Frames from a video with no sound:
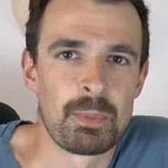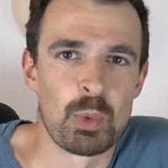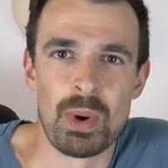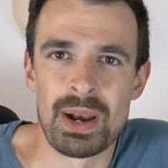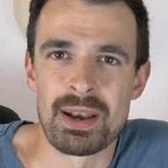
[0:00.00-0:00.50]

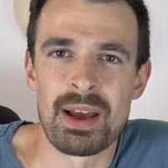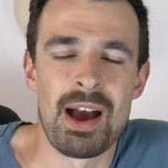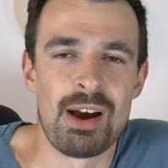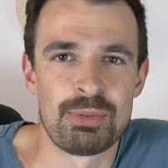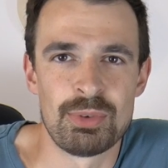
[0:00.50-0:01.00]

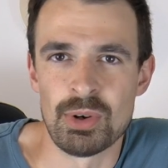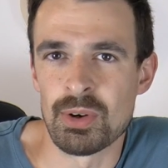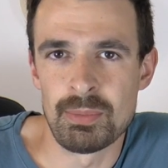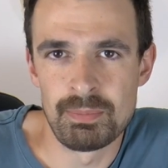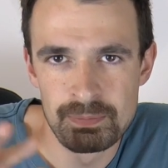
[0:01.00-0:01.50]
1.5
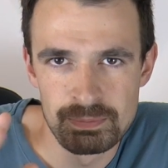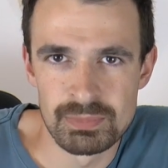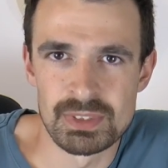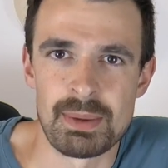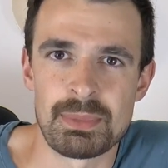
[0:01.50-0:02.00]
or
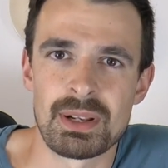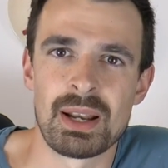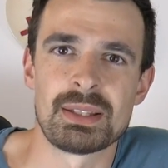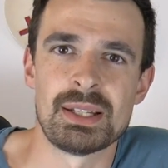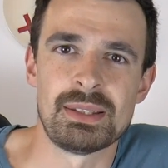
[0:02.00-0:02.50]
something
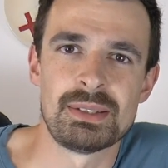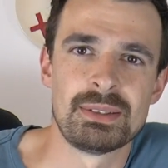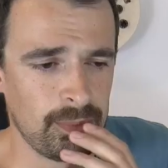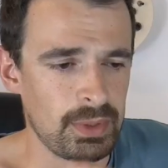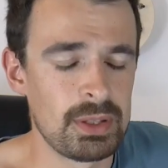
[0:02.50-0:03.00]
like that.
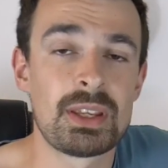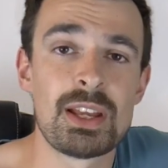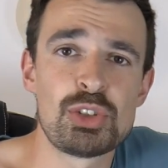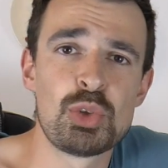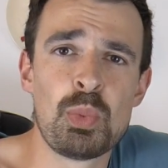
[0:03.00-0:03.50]
In
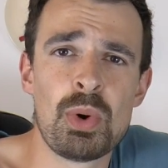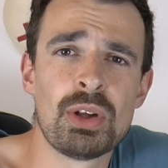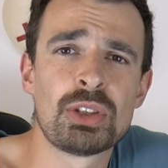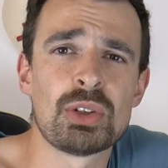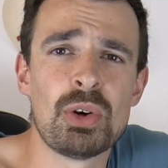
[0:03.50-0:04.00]
case you
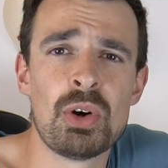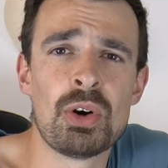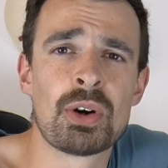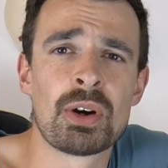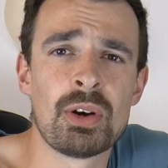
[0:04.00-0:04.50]
want
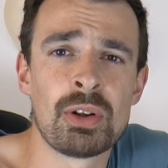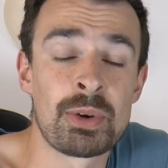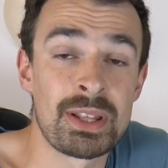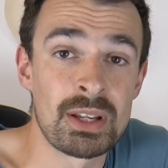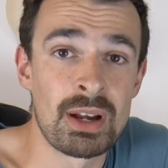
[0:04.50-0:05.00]
or
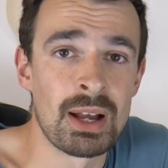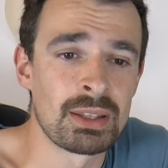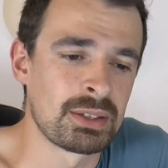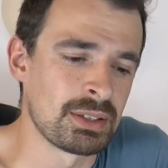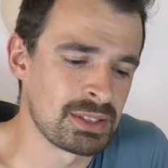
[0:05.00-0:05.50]
already
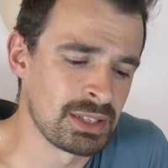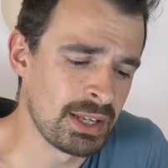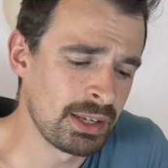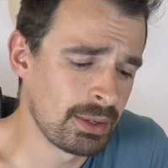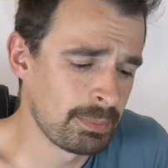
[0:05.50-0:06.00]
got a
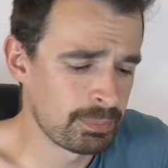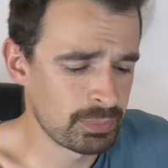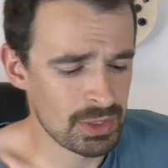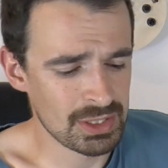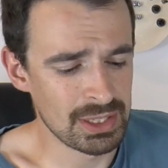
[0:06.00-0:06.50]
sling
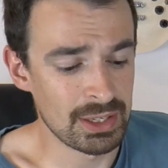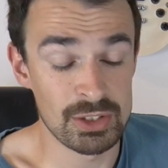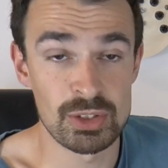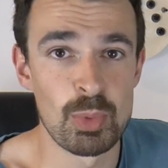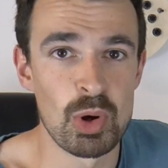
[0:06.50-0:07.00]

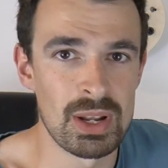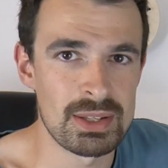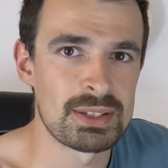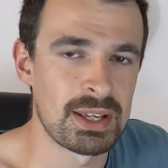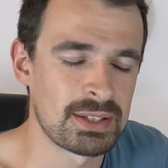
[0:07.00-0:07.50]
is small
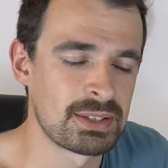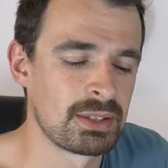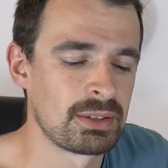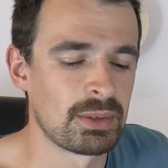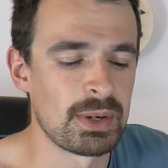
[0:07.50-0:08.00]

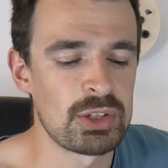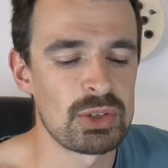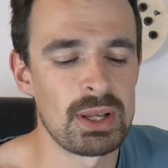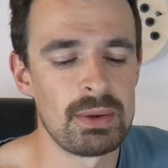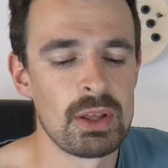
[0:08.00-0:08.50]
unsexed
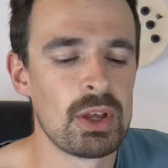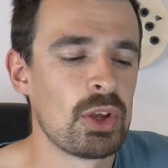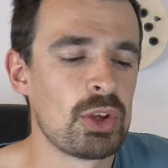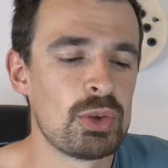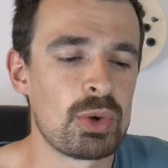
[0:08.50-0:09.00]
tarantula,
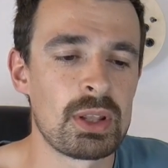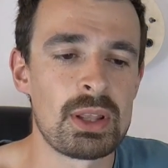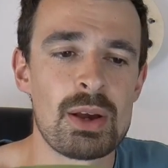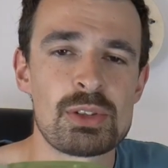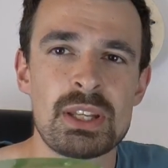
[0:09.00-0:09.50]
you can
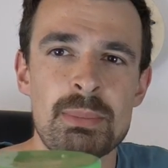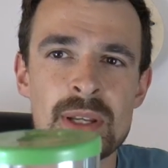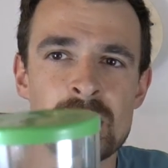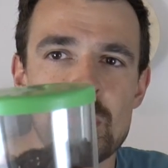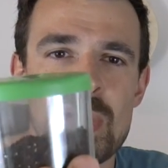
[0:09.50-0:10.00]
house them
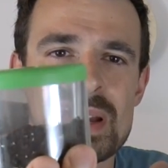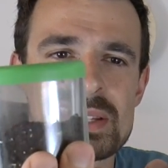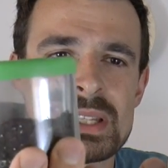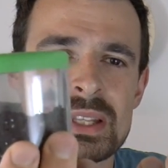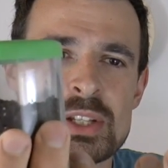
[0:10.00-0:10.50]
in
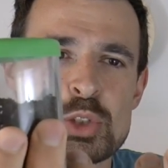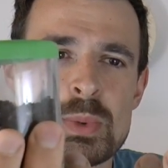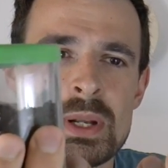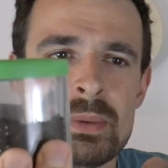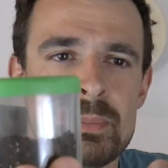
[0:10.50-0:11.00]
vials like this
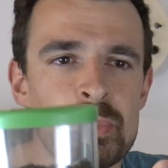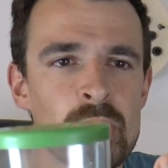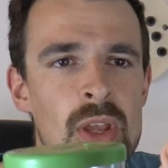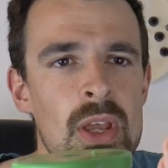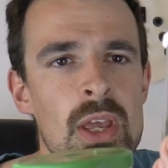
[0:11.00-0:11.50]
one.
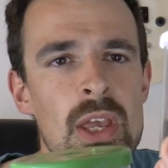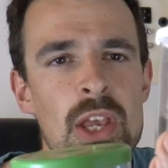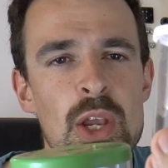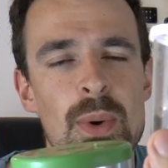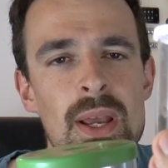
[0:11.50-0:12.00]

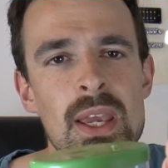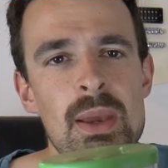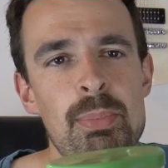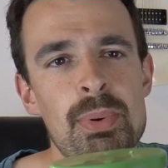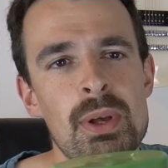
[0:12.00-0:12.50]
Here I
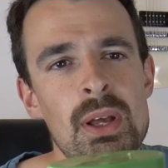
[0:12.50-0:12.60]
keep